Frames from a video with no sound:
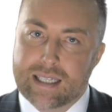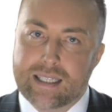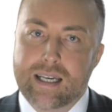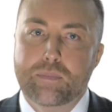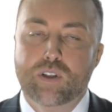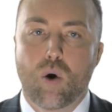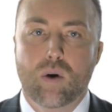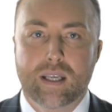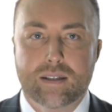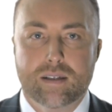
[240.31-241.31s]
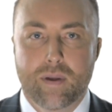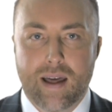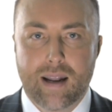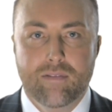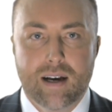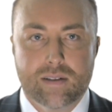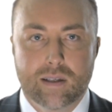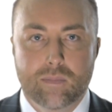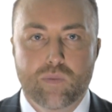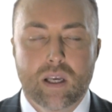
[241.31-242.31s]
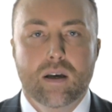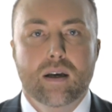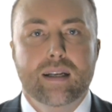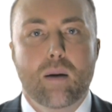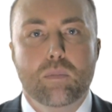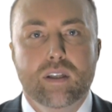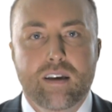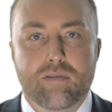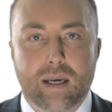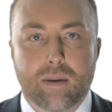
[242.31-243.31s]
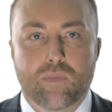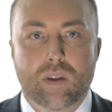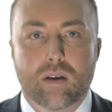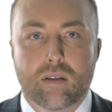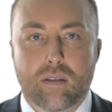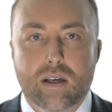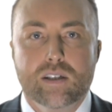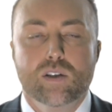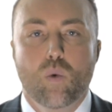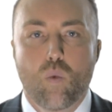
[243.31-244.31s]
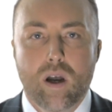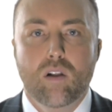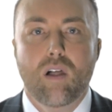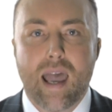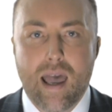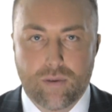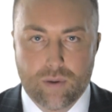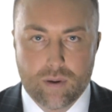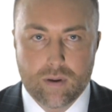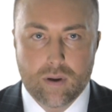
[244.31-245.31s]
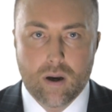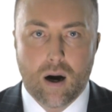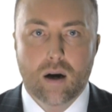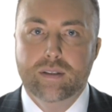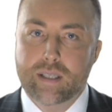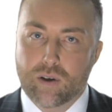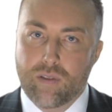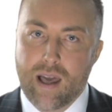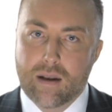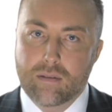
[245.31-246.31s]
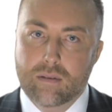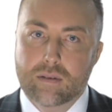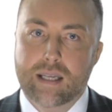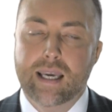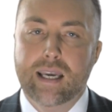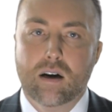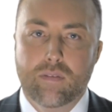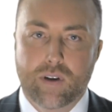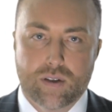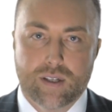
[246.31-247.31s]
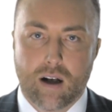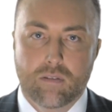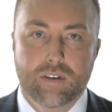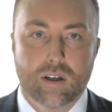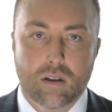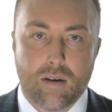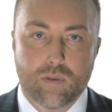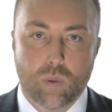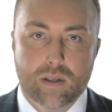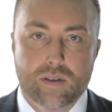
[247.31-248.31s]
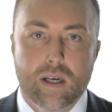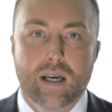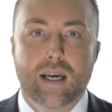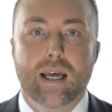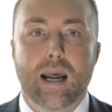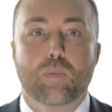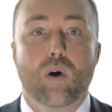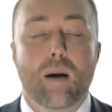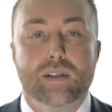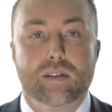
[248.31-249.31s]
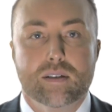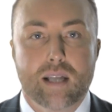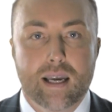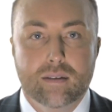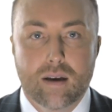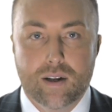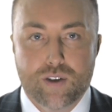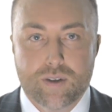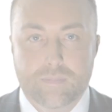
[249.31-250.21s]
of tiptoe and get some of that invested. Now, believe me, this will end. Until then, take care of yourself and your loved ones, and I promise to stay in touch.